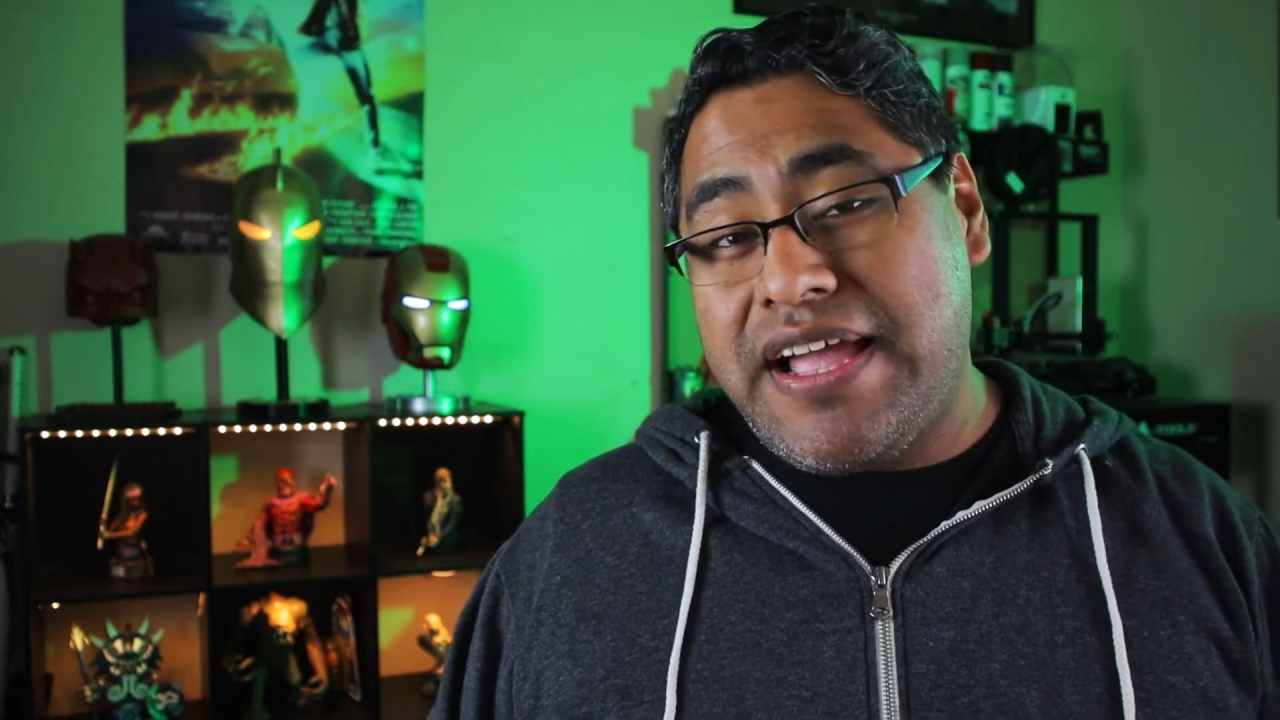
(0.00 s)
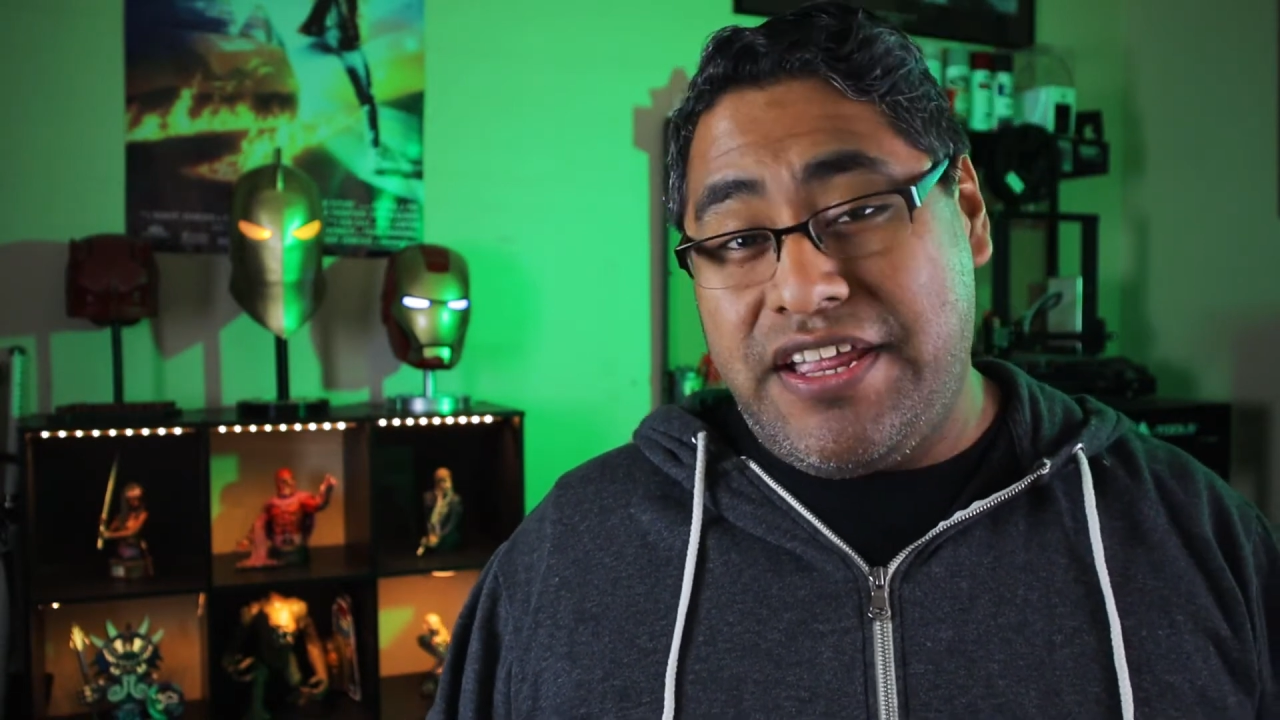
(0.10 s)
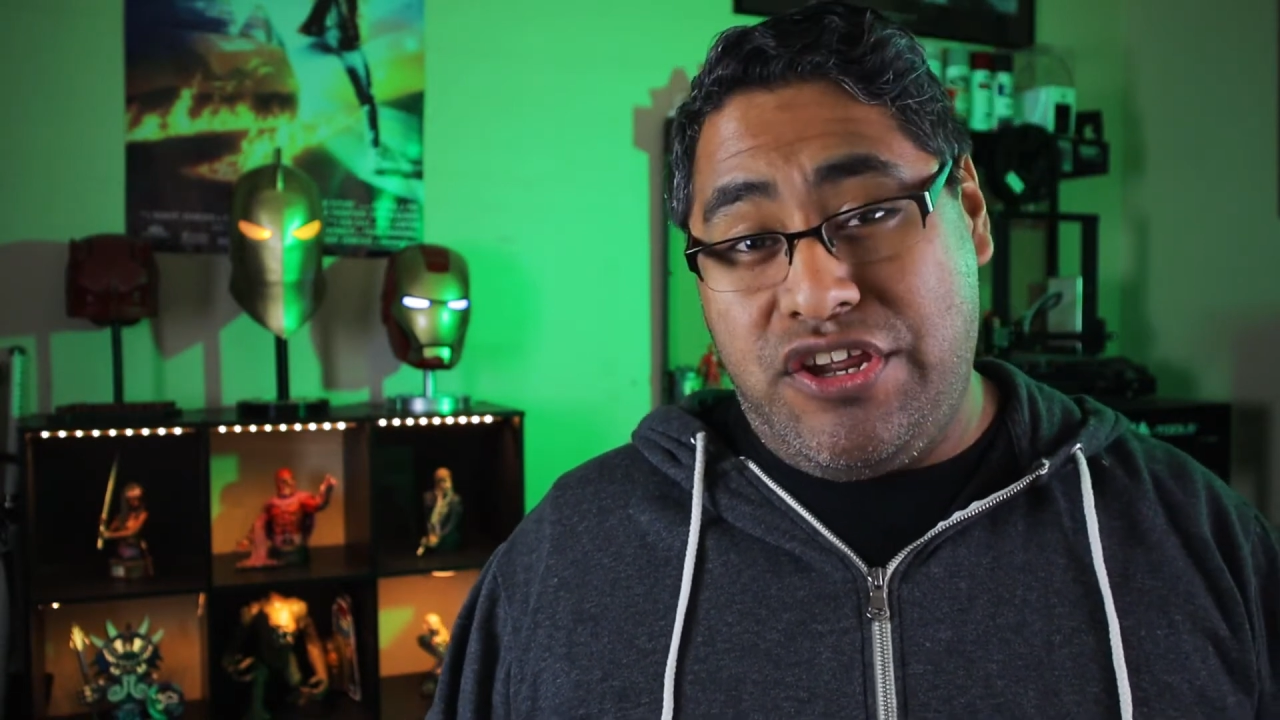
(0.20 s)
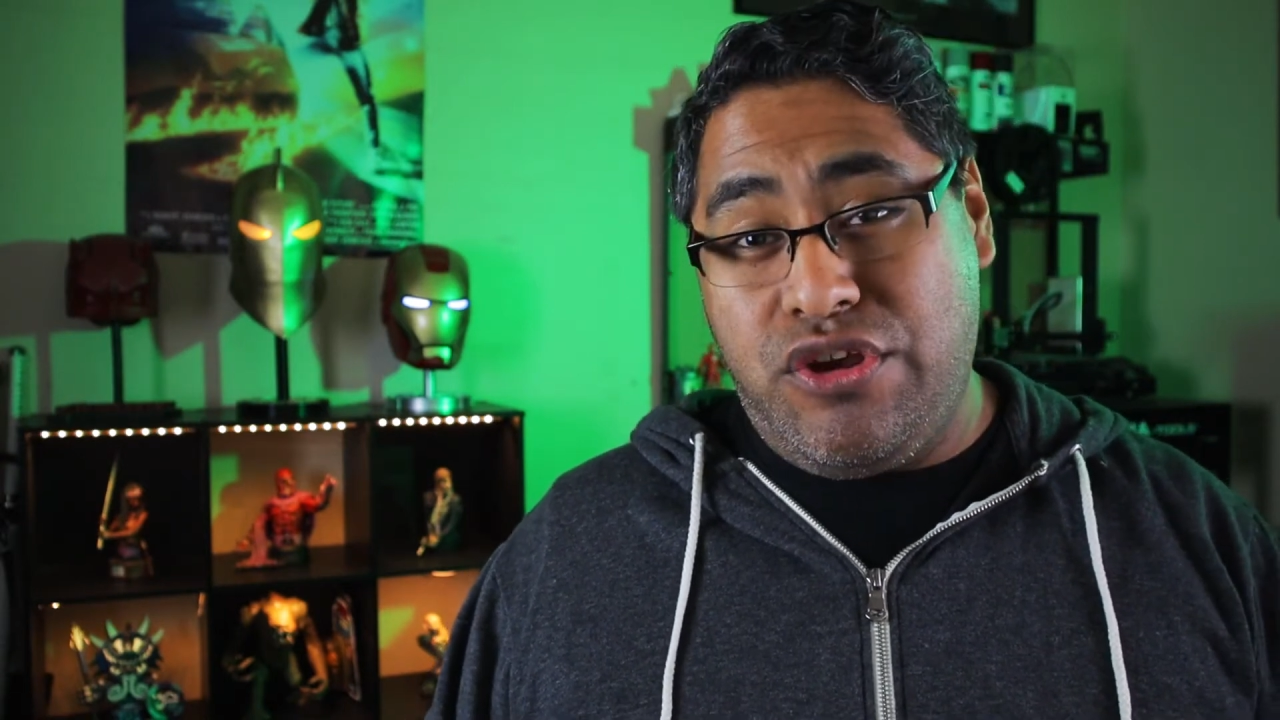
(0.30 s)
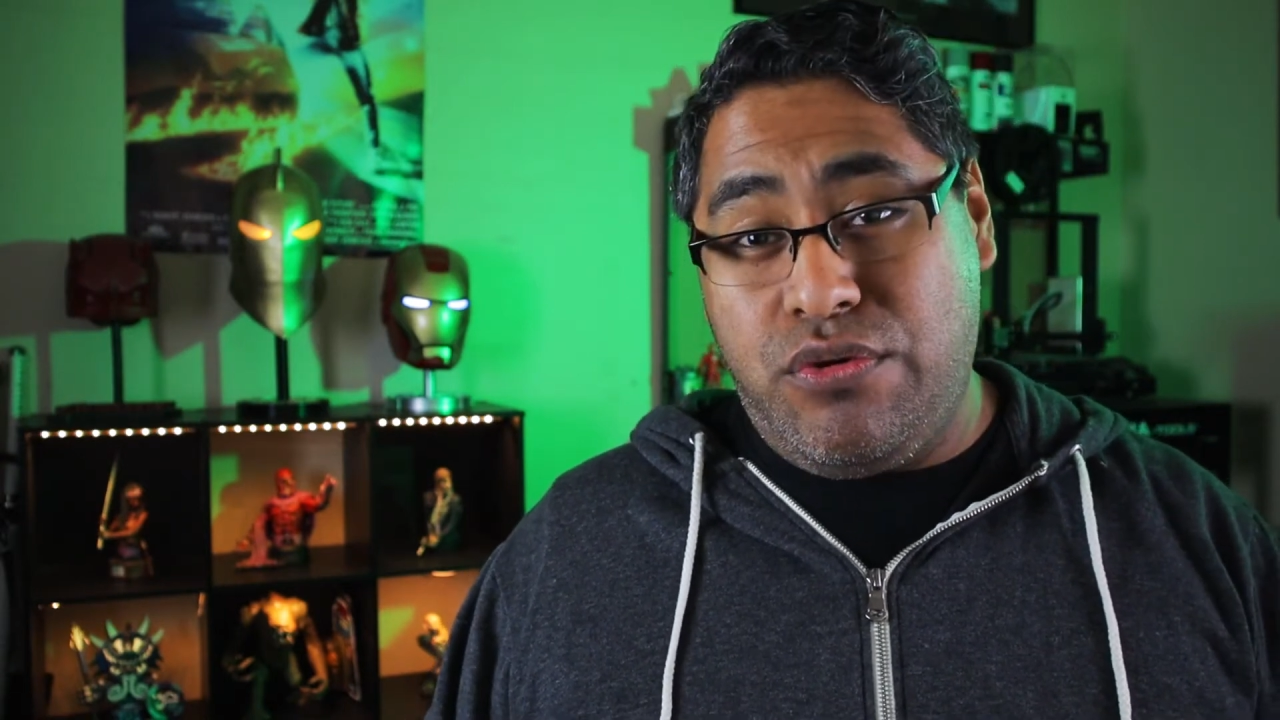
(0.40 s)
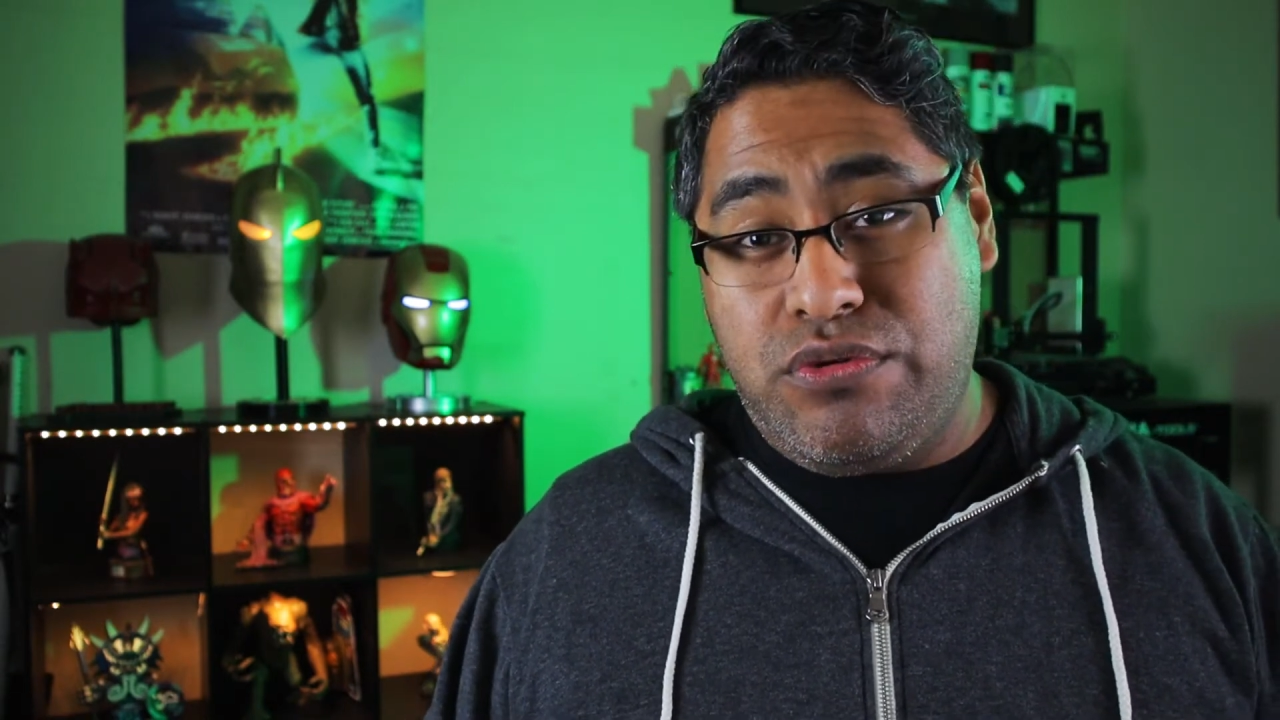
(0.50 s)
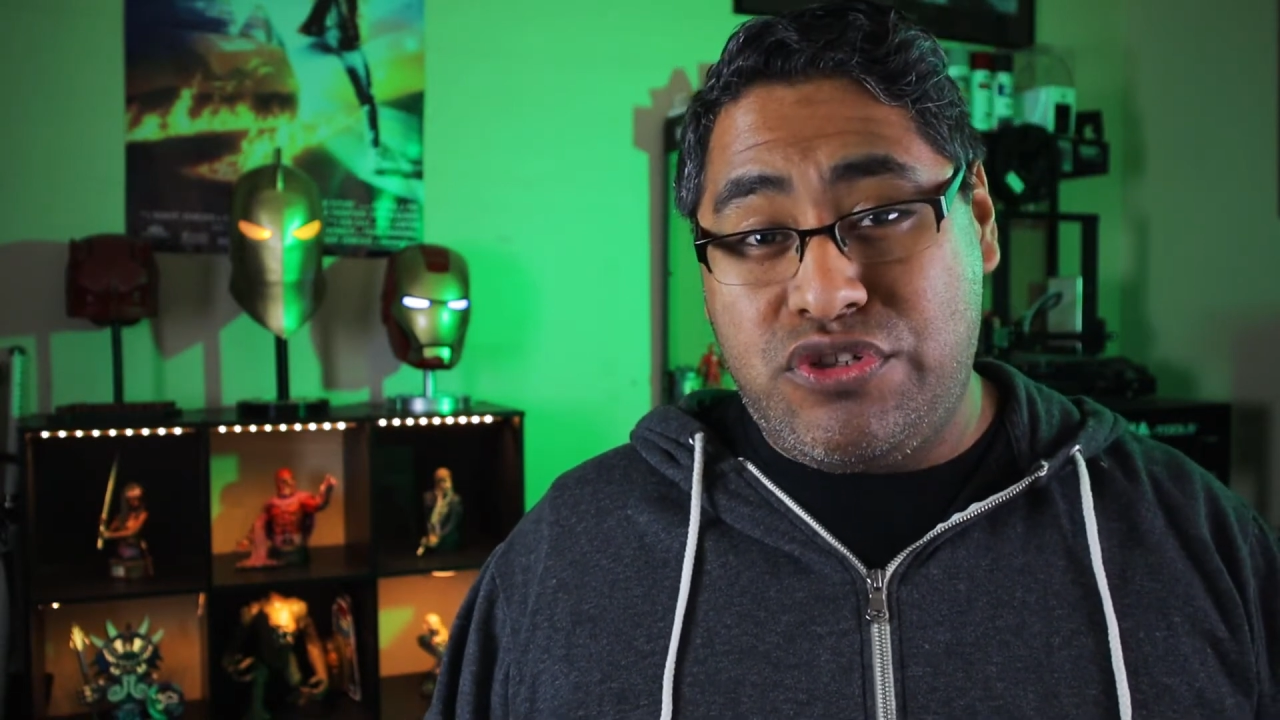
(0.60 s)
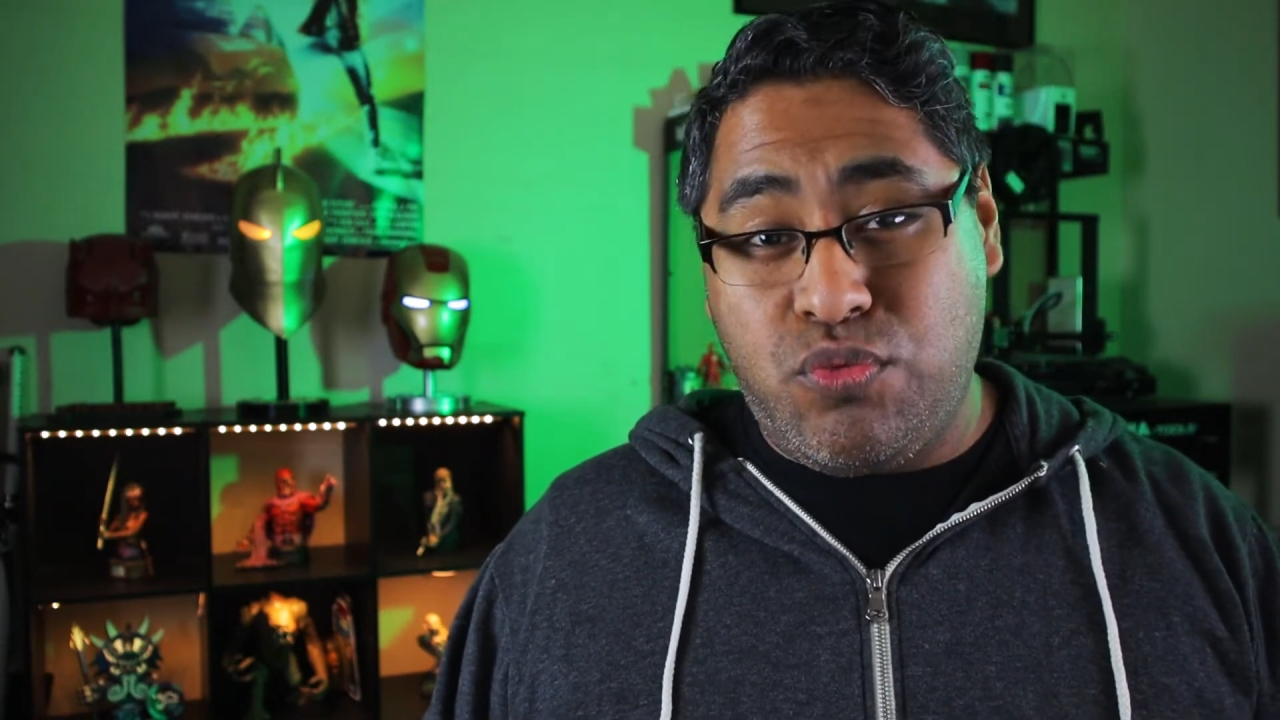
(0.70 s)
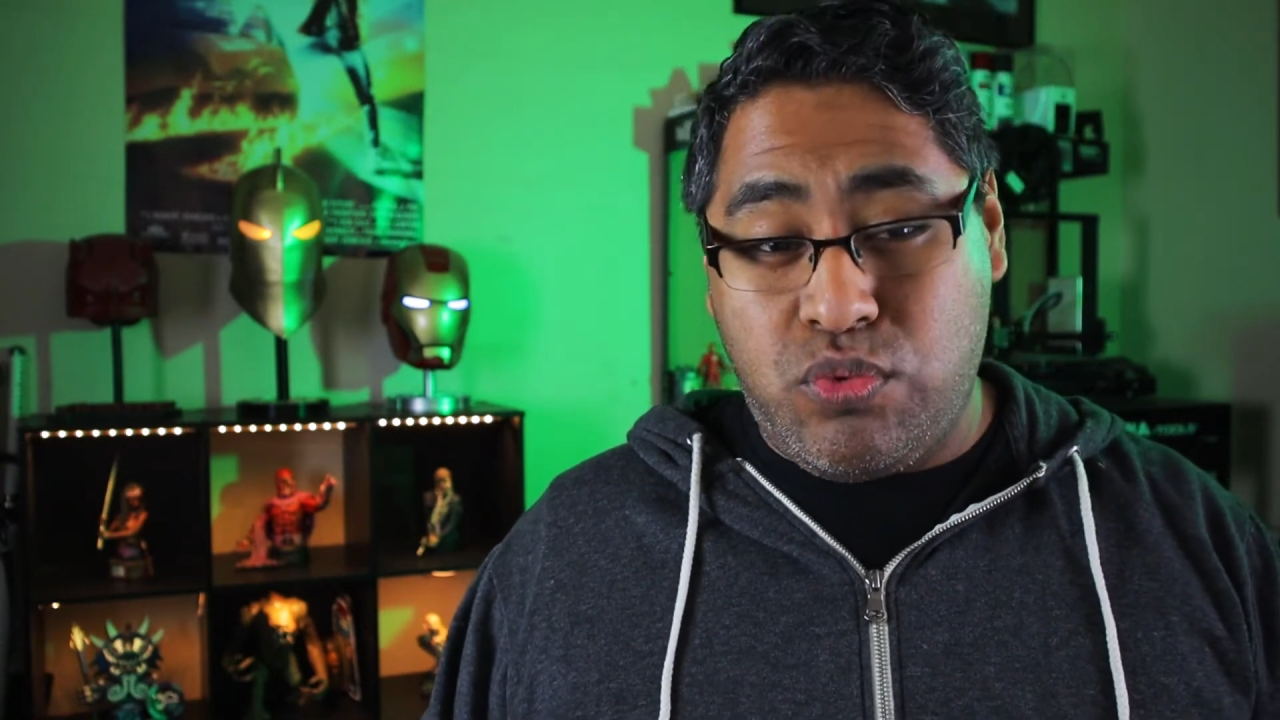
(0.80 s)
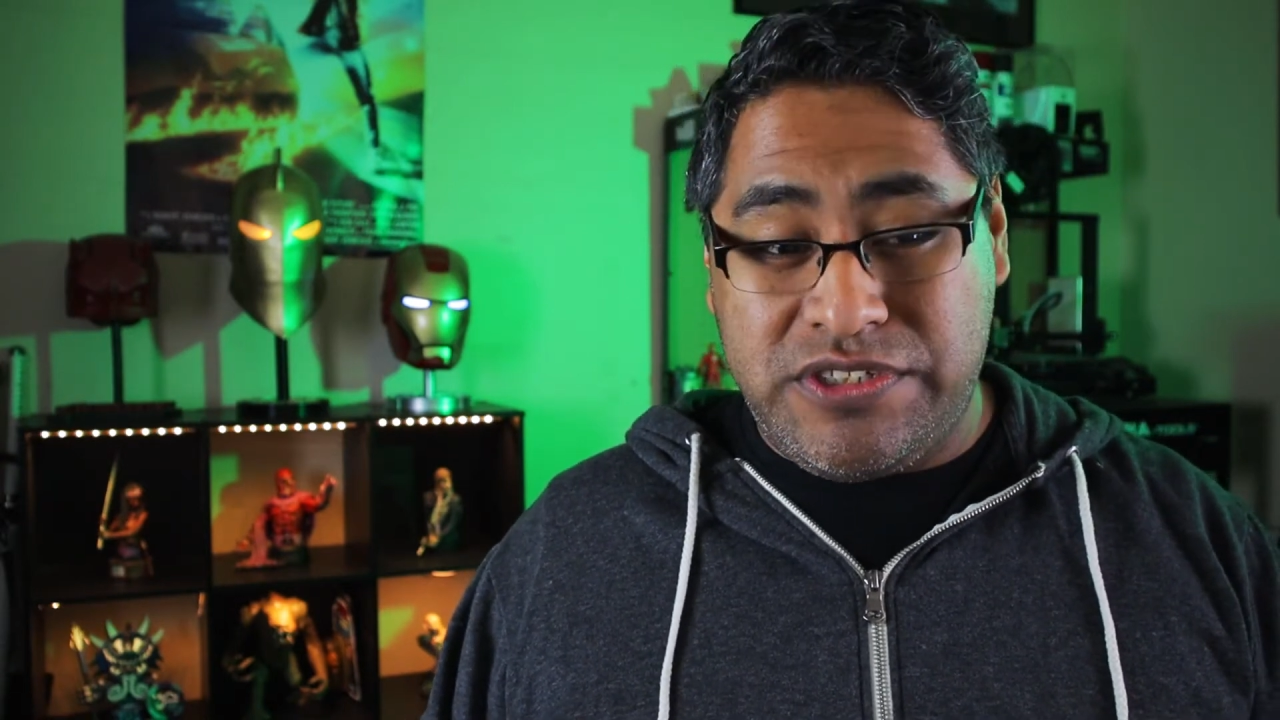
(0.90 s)
I
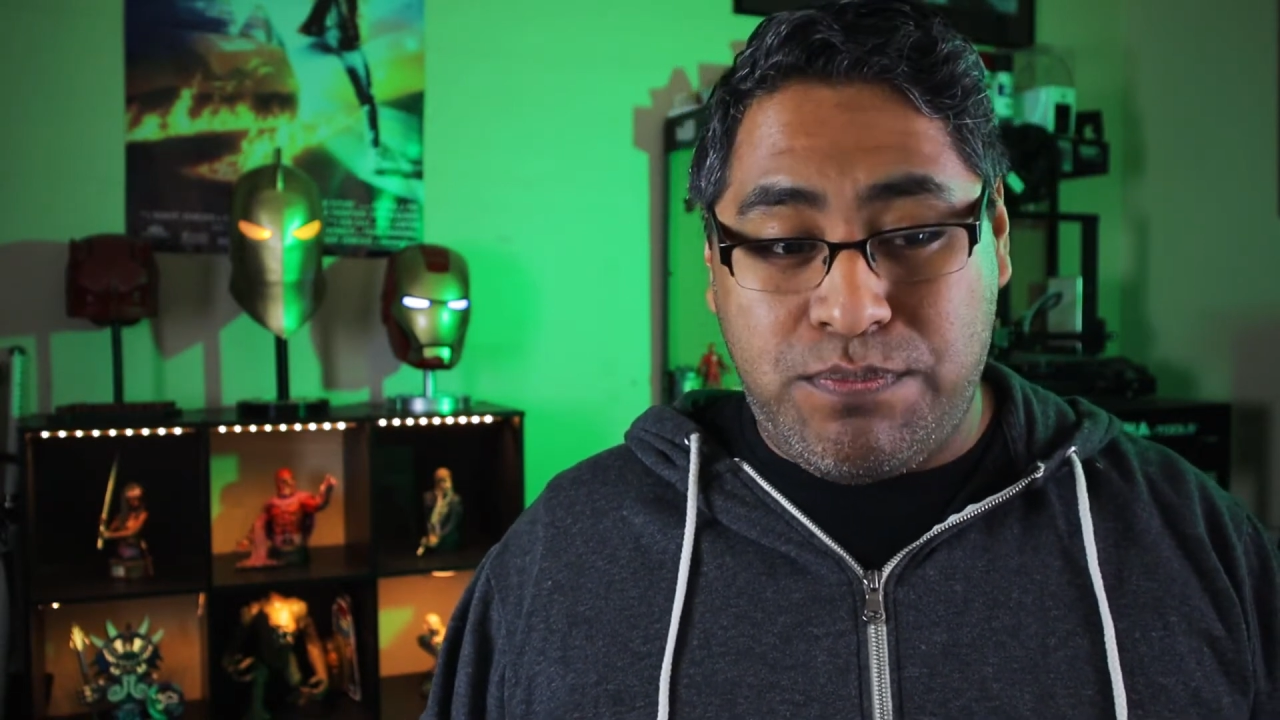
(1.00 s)
used was